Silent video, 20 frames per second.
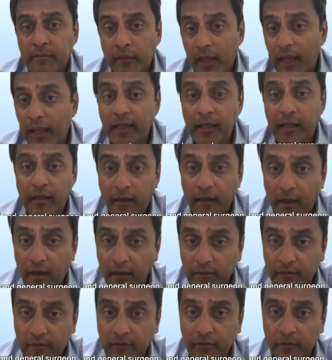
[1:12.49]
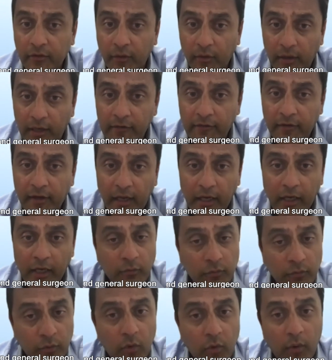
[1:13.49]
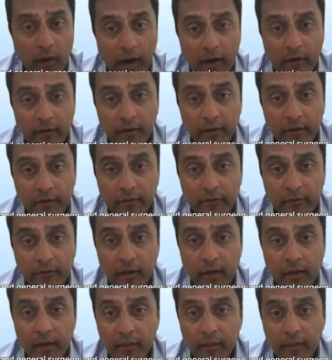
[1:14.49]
any cuts or leaving any raw areas